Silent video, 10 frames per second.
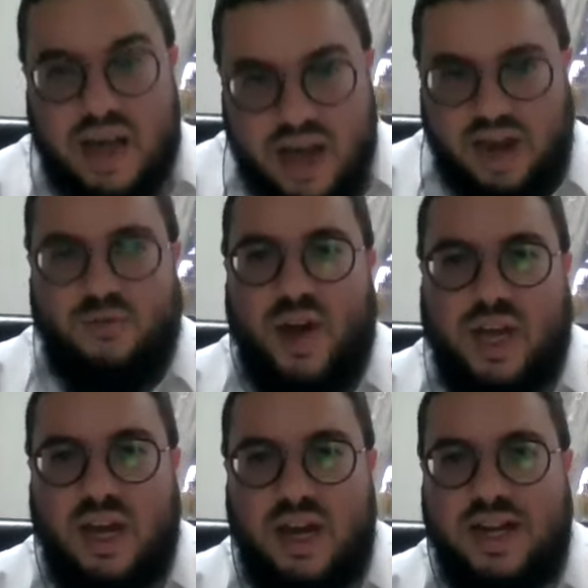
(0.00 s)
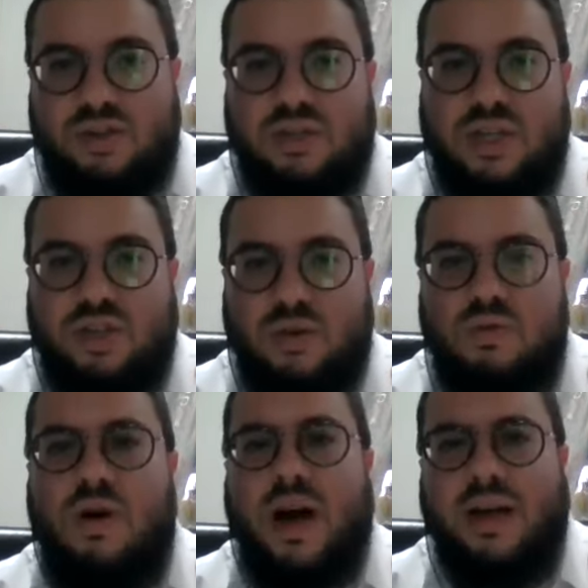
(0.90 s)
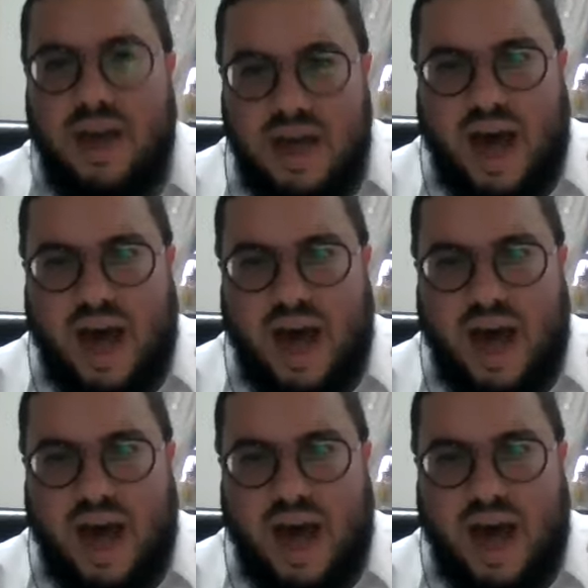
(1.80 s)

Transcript: and if I connect to such a Ruach,